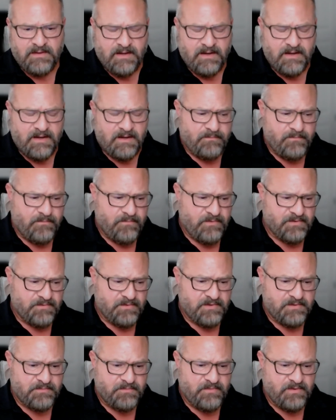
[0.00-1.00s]
um, which
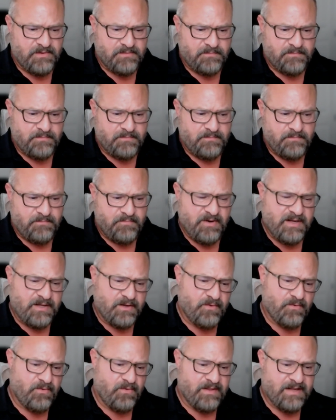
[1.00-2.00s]
was was pretty
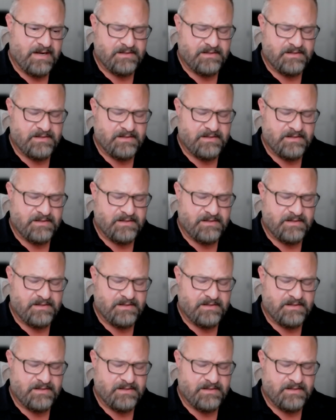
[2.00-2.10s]
cool.